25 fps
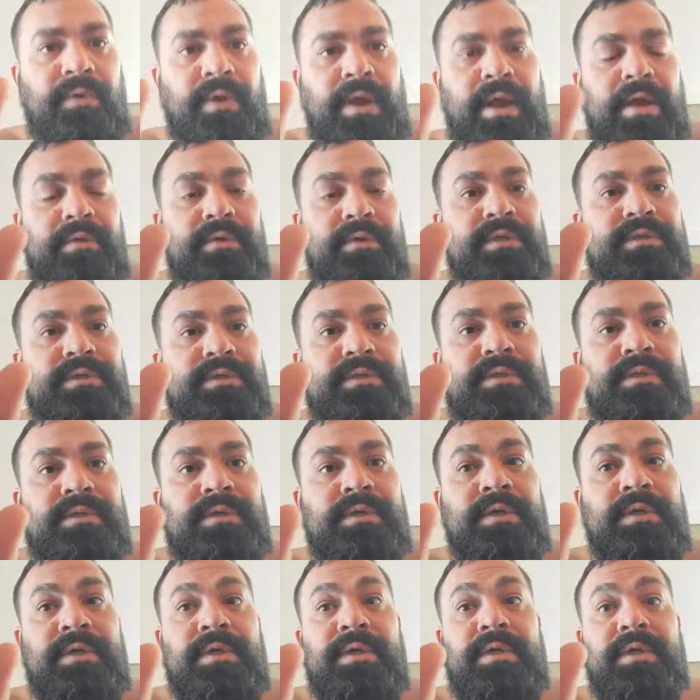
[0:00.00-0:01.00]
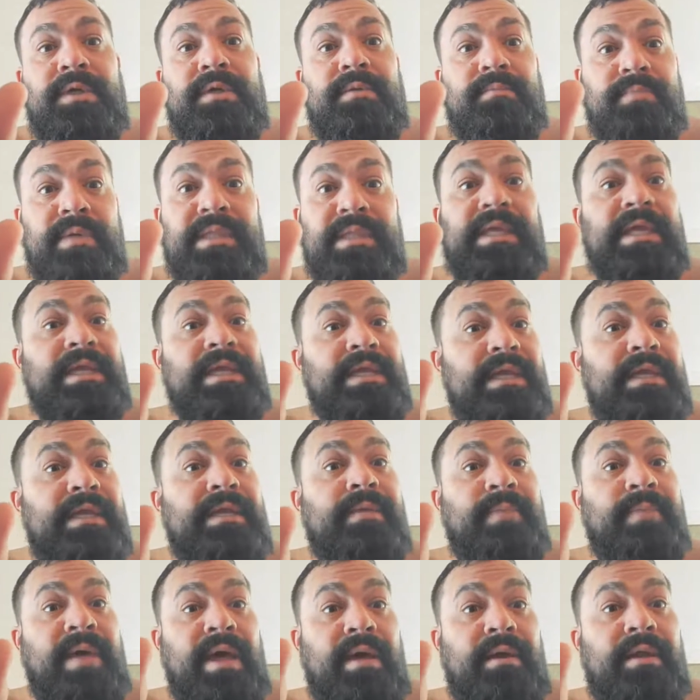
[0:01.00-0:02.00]
hours, but they need
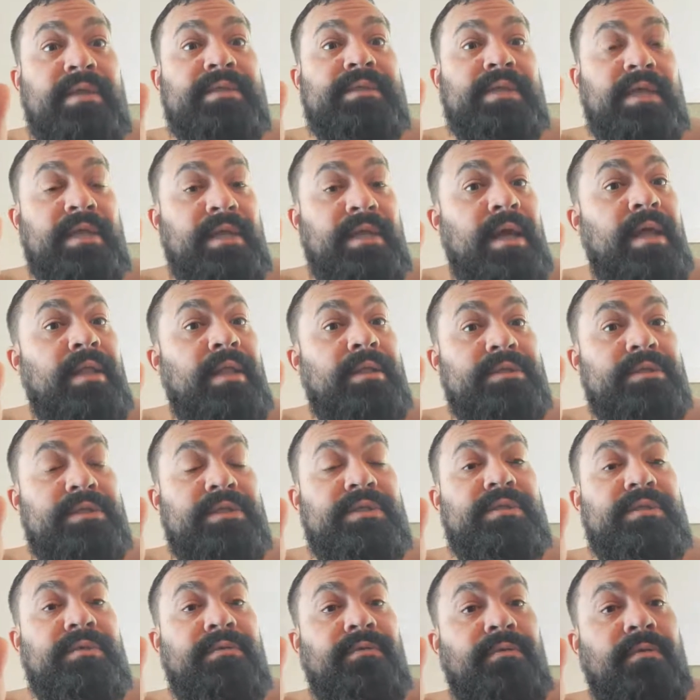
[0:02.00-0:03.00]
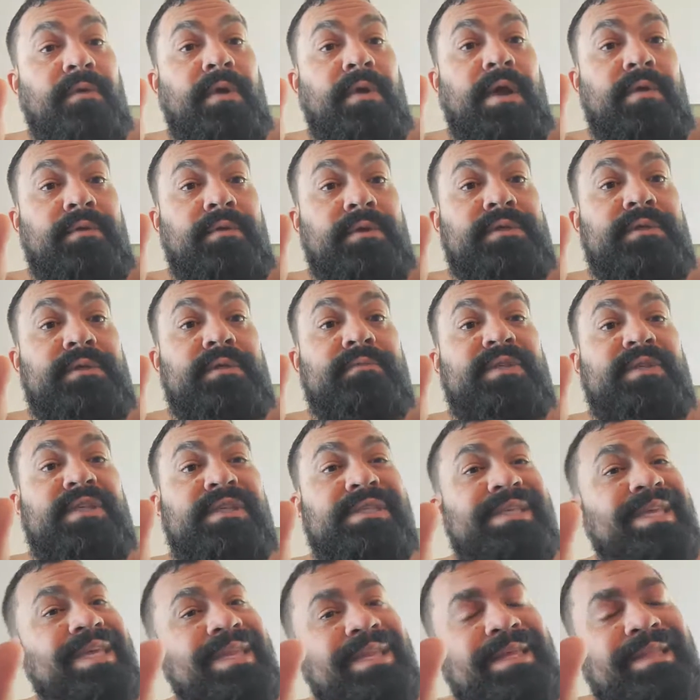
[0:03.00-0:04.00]
about a psychologist of 4 hours of
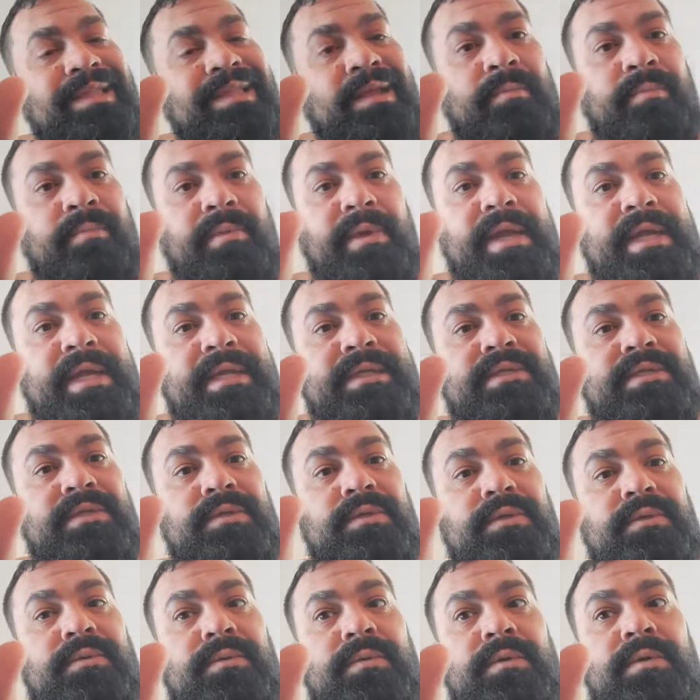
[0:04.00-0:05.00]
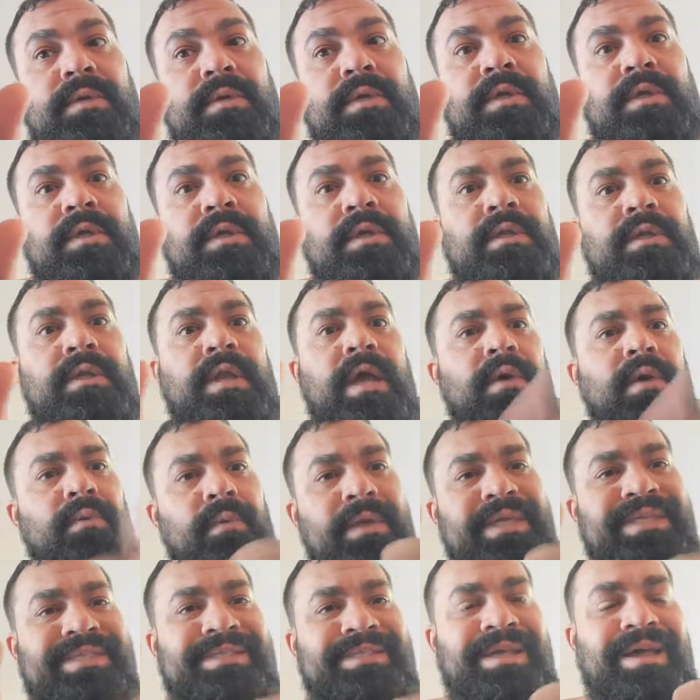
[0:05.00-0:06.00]
just getting their brain to not
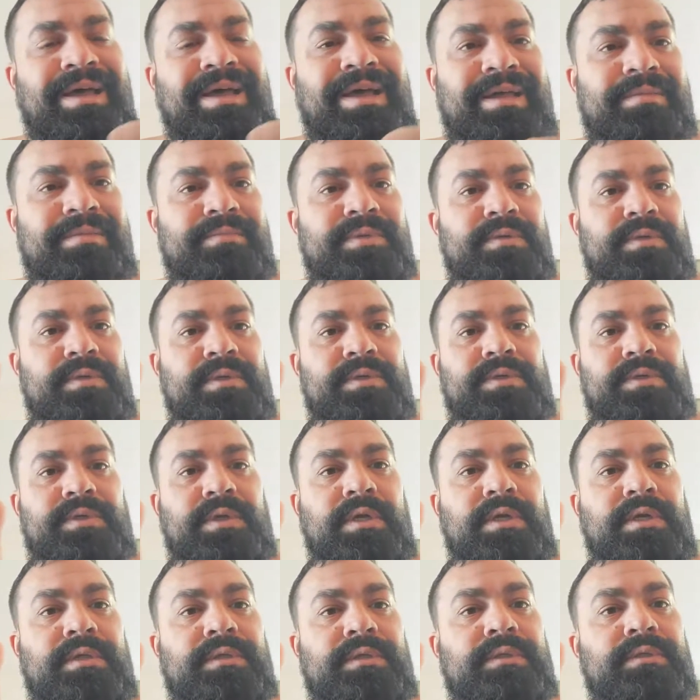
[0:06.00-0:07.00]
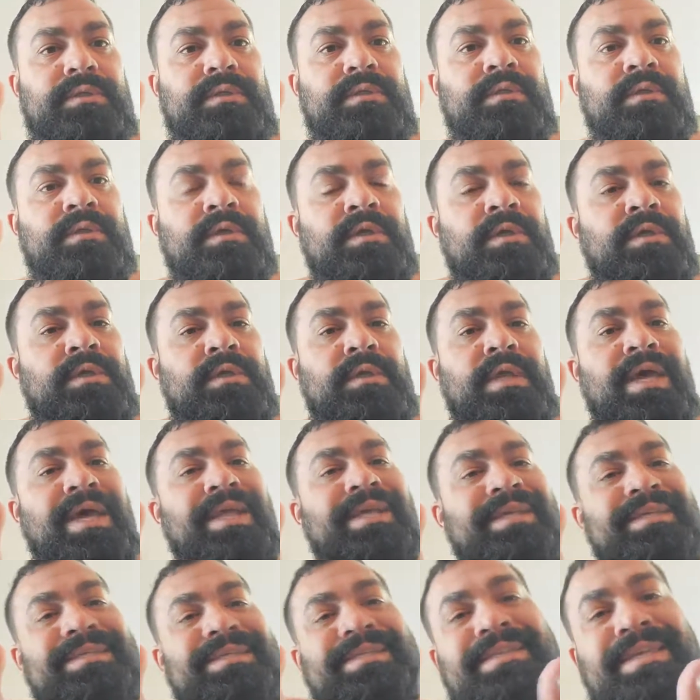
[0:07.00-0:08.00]
waste time doing drugs, not
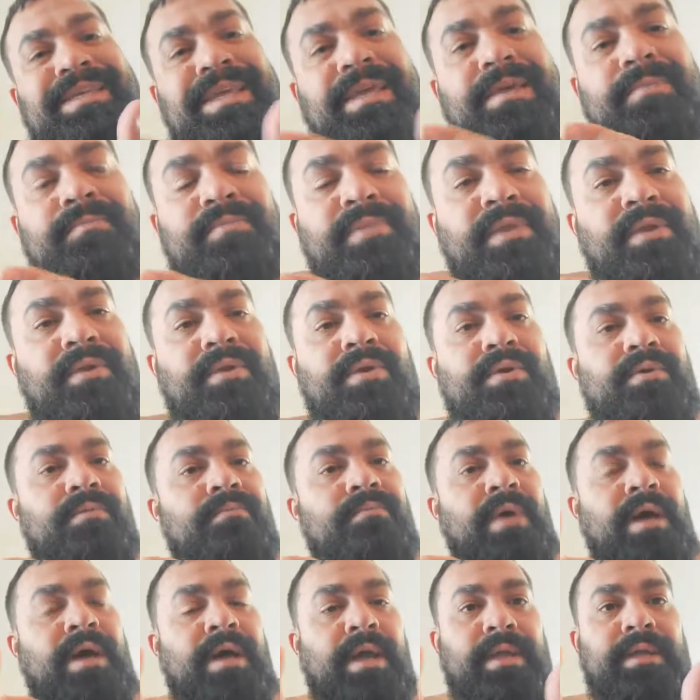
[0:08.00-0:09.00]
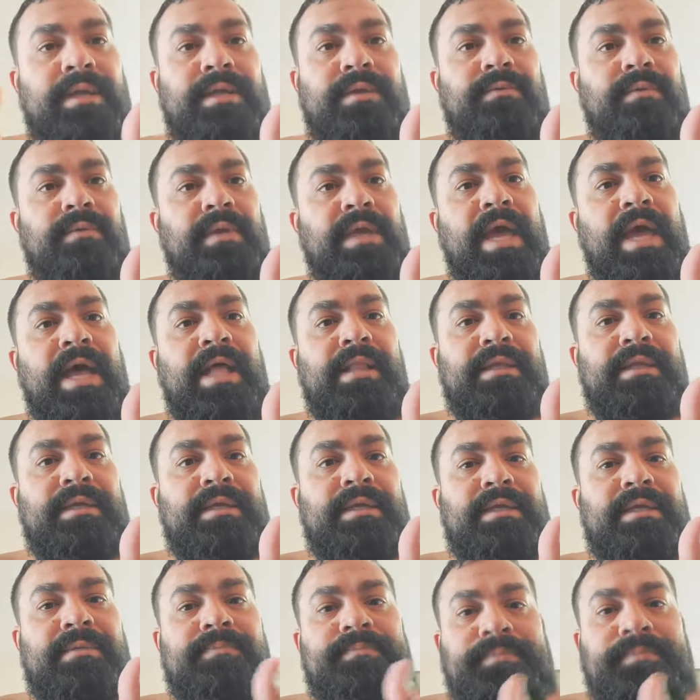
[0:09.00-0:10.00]
escape their own mind and
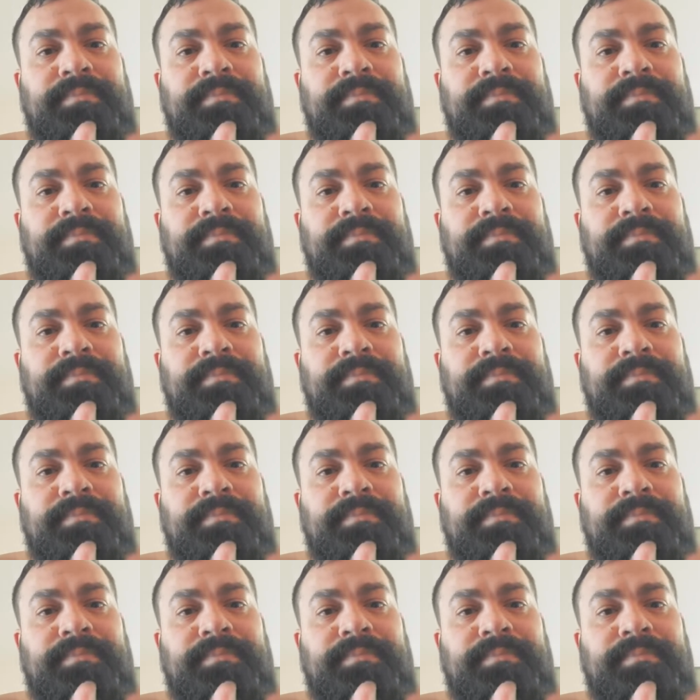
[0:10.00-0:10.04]
reality,